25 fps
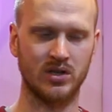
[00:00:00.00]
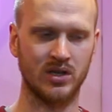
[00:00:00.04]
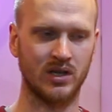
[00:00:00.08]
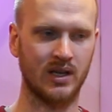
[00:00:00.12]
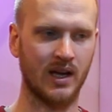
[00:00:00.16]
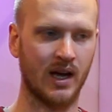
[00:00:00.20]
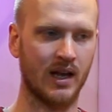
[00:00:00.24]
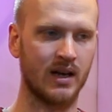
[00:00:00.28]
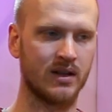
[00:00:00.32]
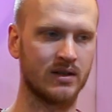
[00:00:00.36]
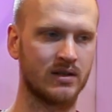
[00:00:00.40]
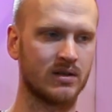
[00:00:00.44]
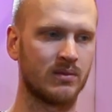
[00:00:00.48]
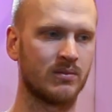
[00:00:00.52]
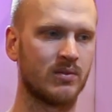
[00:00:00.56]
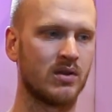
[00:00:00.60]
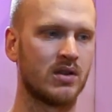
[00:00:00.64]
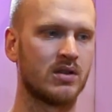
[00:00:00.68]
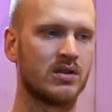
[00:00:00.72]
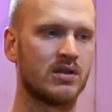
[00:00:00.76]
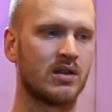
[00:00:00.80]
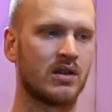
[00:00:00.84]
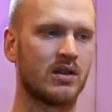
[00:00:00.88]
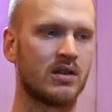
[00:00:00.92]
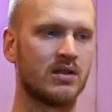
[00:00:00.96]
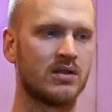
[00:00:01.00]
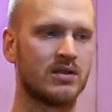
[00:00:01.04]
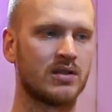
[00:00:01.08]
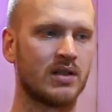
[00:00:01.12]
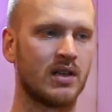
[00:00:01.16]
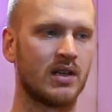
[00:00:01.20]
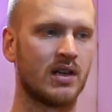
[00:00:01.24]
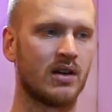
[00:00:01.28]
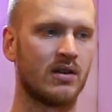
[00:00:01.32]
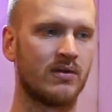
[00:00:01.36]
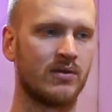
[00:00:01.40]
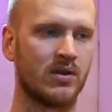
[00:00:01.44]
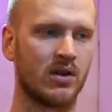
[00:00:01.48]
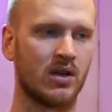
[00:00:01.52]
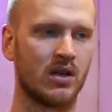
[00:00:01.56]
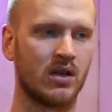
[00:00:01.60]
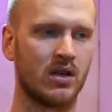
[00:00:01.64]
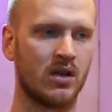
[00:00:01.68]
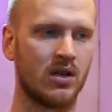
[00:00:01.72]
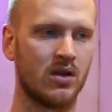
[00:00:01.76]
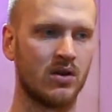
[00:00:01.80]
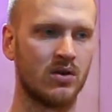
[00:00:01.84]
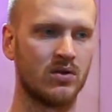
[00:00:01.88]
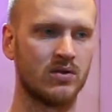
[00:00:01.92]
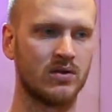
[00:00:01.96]
again is something to consider if you're
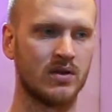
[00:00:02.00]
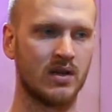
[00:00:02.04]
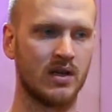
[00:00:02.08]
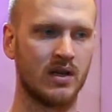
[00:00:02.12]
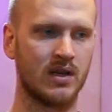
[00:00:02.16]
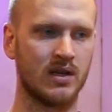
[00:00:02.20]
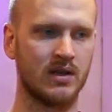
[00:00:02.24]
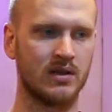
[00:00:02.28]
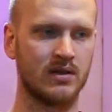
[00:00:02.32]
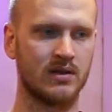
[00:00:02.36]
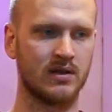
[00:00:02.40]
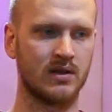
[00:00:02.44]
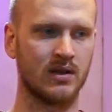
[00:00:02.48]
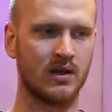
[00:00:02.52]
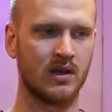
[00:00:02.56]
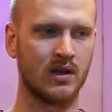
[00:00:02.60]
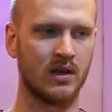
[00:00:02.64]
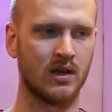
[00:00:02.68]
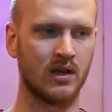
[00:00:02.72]
going to use these